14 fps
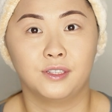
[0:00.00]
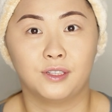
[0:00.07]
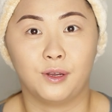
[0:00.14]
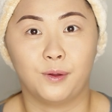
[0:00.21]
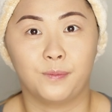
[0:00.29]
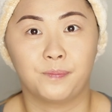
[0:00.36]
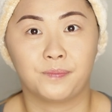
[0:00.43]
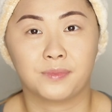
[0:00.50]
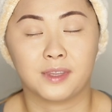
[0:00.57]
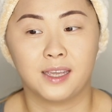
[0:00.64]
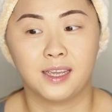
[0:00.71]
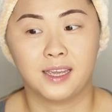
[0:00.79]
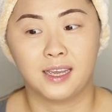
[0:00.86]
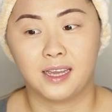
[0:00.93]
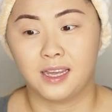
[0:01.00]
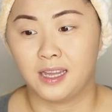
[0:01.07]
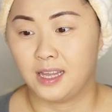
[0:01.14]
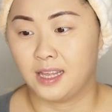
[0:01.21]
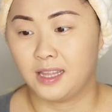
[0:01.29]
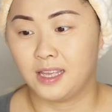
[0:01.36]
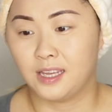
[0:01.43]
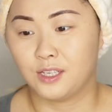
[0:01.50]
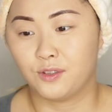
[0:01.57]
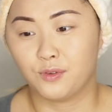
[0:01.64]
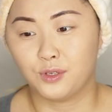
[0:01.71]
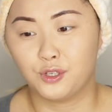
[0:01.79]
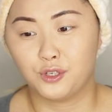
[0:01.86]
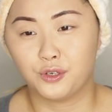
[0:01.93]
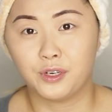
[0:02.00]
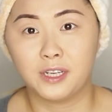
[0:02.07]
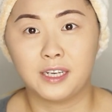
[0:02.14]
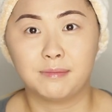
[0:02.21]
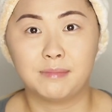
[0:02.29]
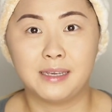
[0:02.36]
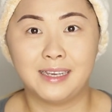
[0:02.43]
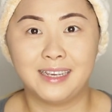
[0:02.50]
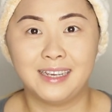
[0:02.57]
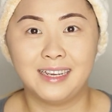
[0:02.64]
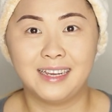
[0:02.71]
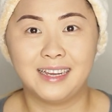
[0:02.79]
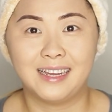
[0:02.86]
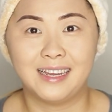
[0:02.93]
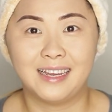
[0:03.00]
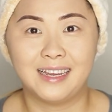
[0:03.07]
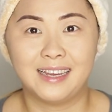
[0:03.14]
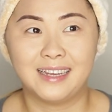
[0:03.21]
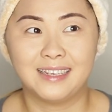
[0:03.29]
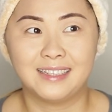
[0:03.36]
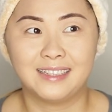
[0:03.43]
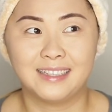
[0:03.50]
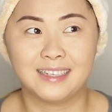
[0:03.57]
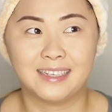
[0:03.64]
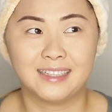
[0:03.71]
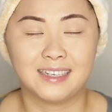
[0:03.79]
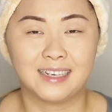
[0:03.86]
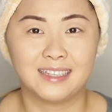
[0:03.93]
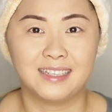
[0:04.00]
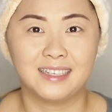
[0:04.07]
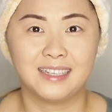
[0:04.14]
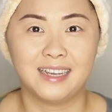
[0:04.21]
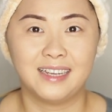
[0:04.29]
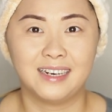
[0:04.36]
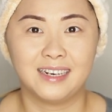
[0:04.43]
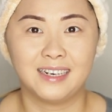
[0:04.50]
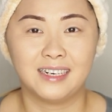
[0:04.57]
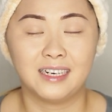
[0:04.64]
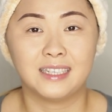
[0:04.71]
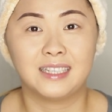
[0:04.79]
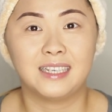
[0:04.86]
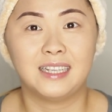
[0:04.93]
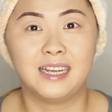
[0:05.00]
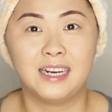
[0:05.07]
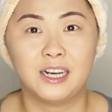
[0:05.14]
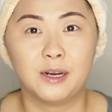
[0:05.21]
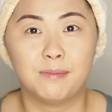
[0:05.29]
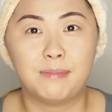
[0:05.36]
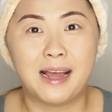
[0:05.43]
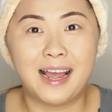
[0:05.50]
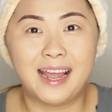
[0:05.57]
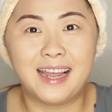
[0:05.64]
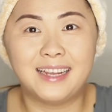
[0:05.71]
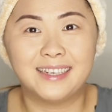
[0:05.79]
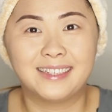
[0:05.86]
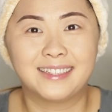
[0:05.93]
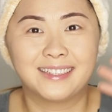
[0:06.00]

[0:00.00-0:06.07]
So, thanks for joining me, and talk to you later. See you later. Bye.